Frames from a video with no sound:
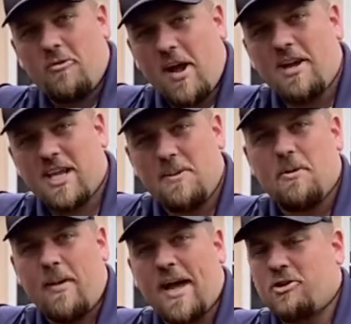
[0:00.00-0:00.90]
To keep your
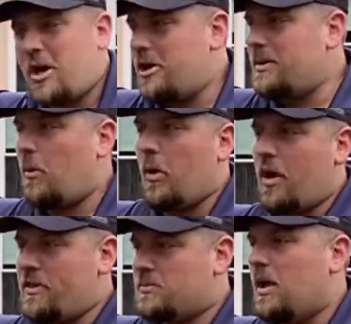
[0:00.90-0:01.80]
back dry. You're gonna be wearing this
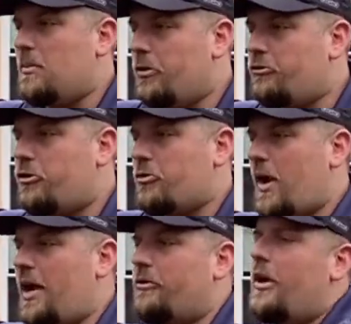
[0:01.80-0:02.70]
probably most year round.
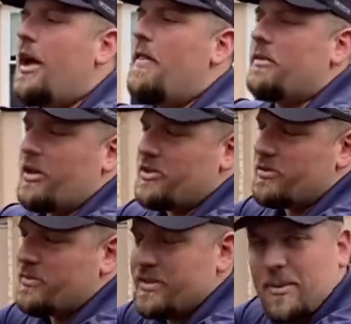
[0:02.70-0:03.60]
There's also some
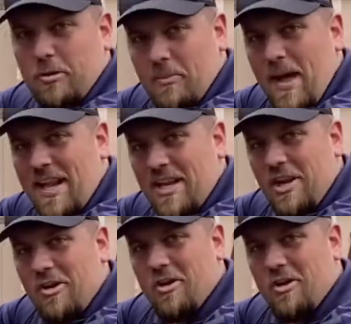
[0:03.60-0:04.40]
similar padding here,